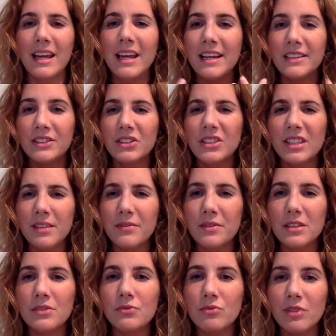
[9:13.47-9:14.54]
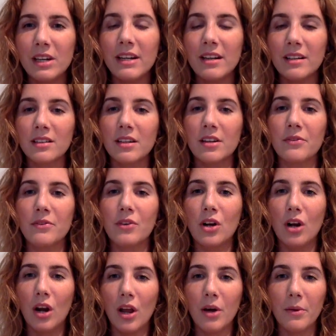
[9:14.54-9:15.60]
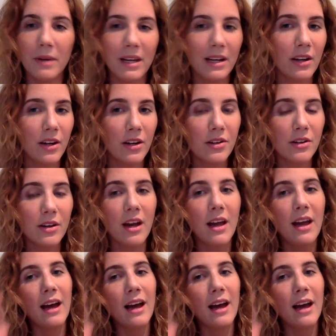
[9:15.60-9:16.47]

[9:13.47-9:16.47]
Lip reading: it just gives this really nice kind of glowy look.